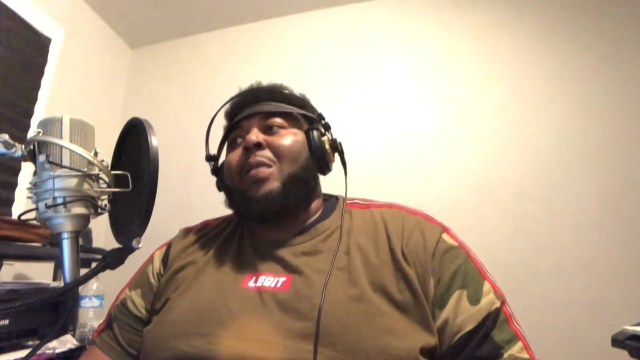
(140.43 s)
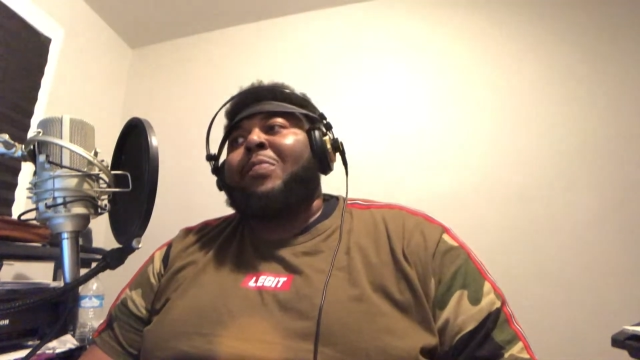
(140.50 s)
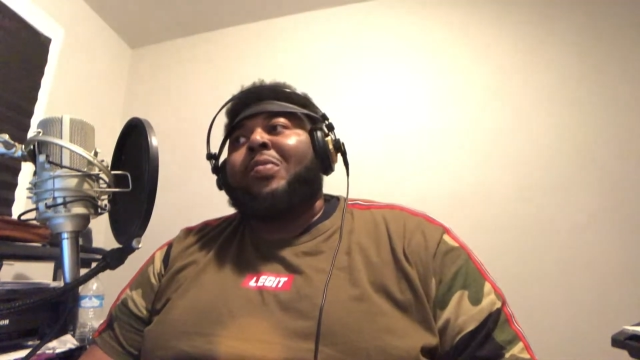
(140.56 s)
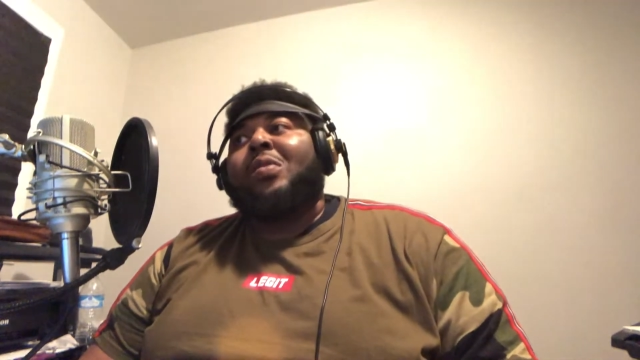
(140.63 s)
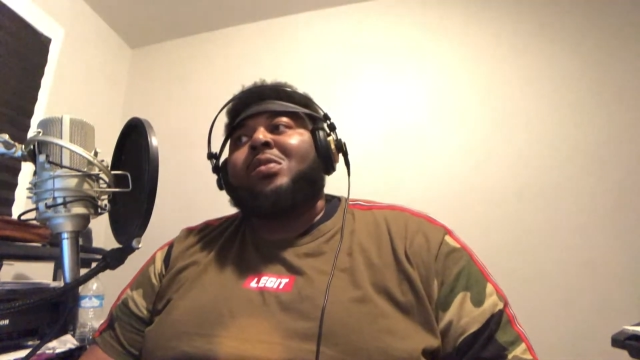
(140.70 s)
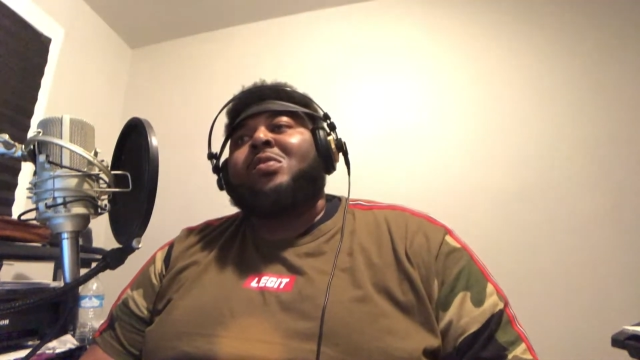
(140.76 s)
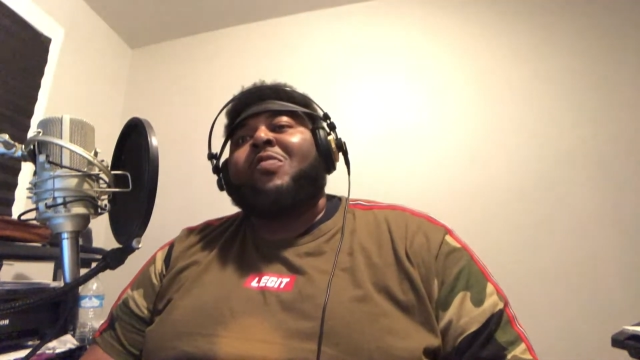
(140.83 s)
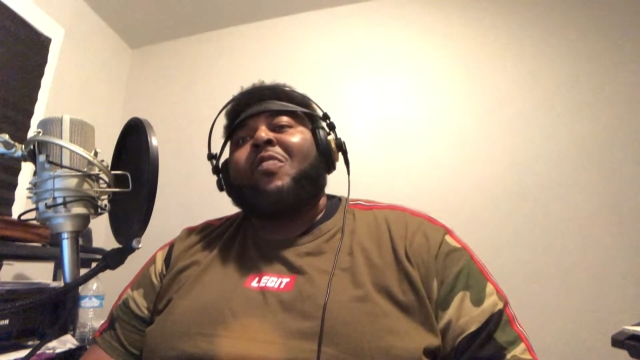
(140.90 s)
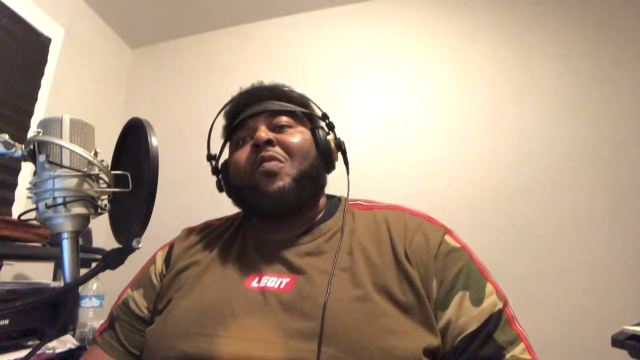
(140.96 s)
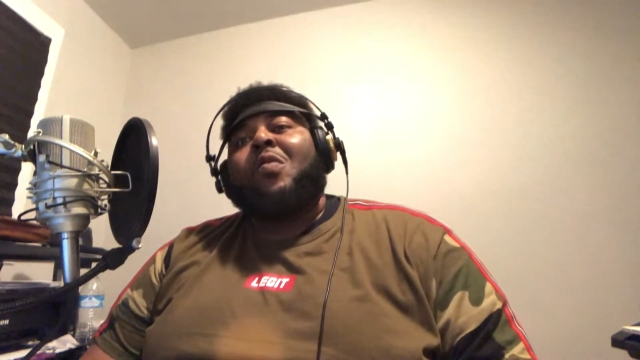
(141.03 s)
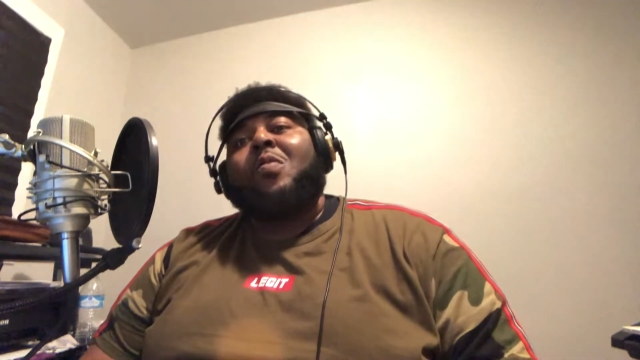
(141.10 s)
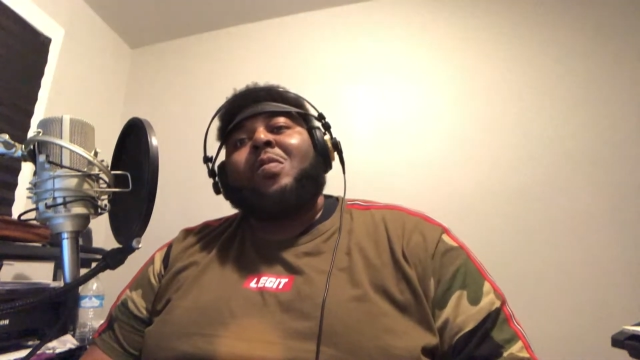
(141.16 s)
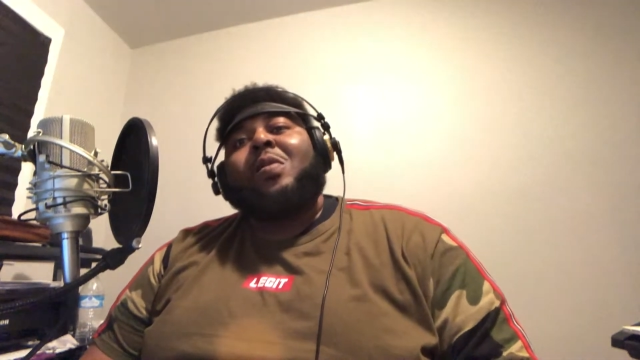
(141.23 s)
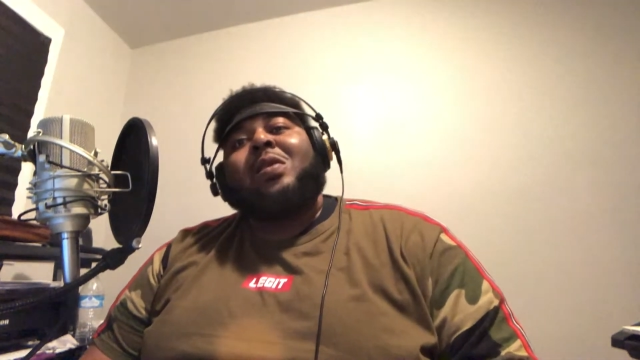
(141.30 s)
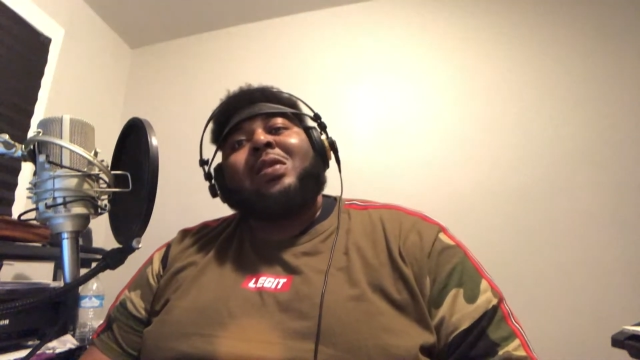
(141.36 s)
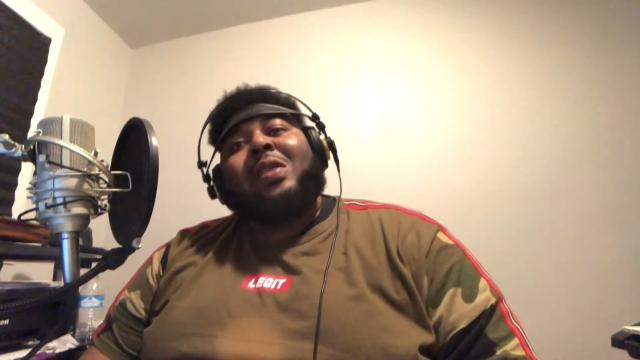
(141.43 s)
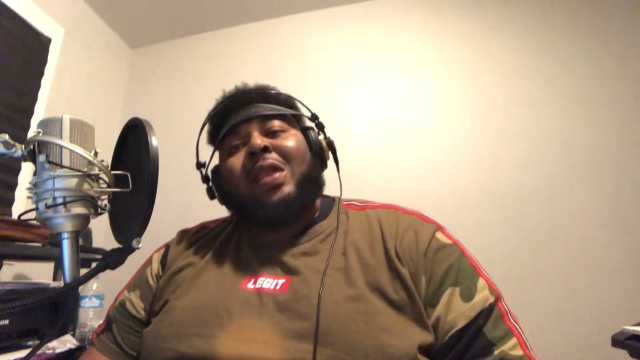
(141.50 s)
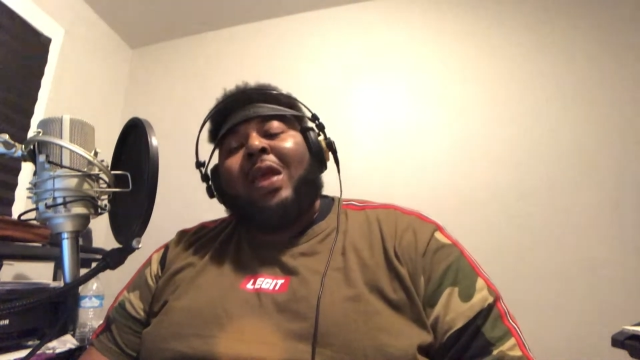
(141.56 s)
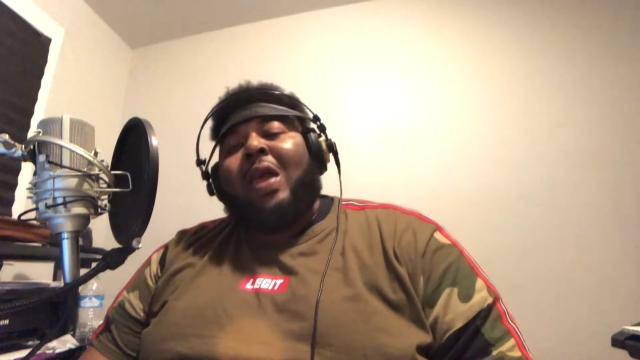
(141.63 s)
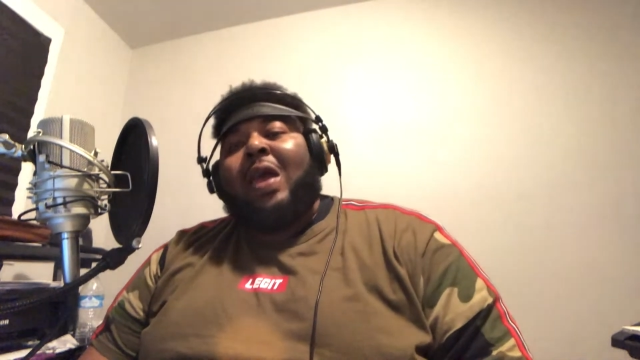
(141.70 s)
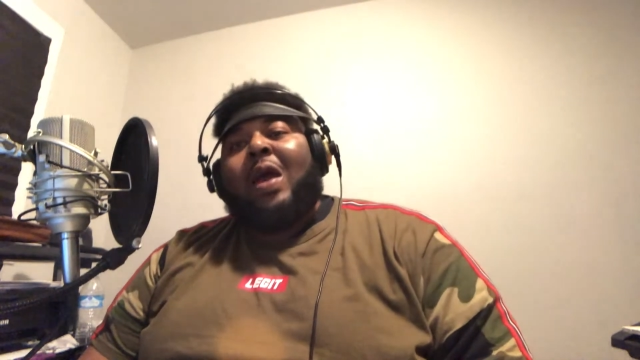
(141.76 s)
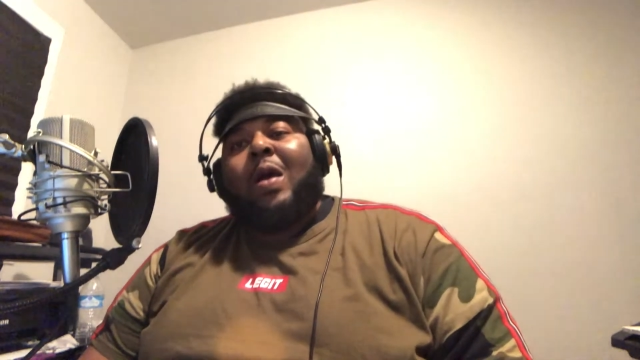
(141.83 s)
and push forward
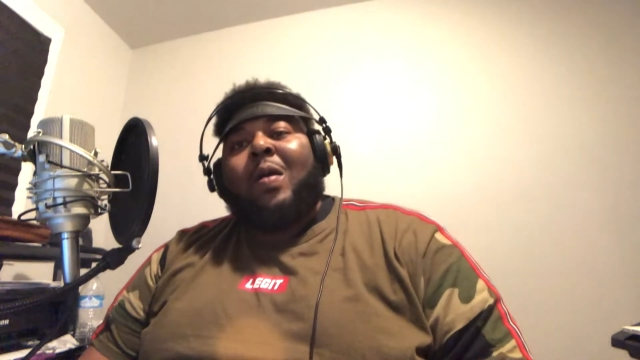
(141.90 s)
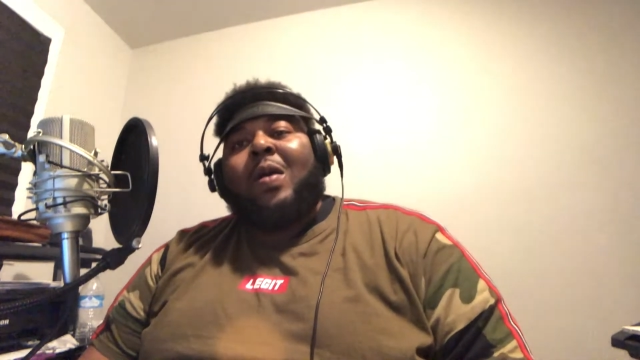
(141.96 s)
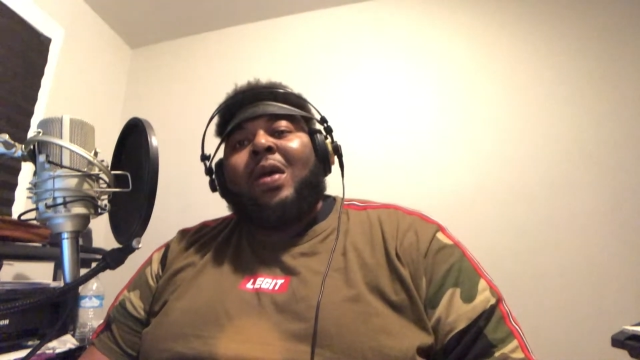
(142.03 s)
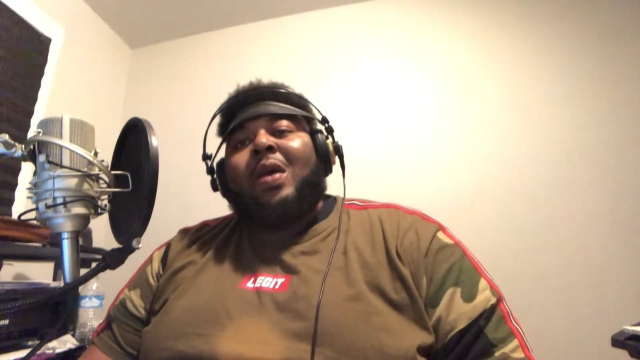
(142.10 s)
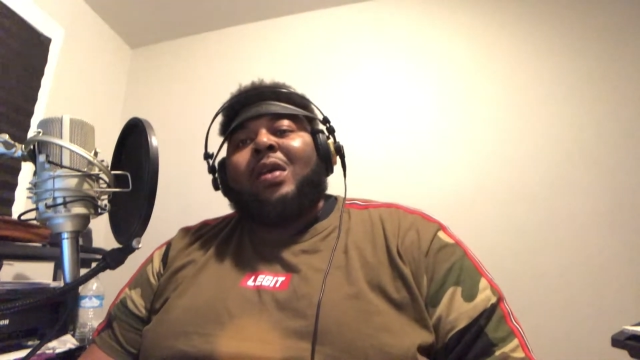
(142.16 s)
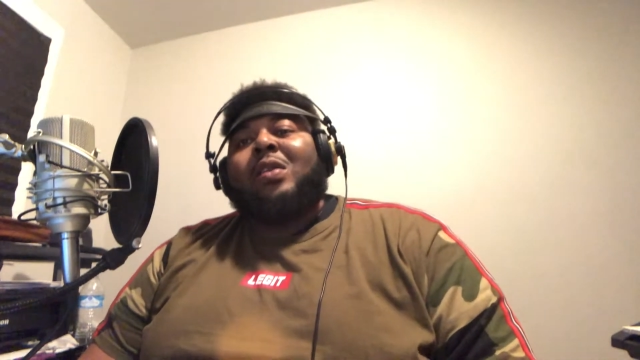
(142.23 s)
now.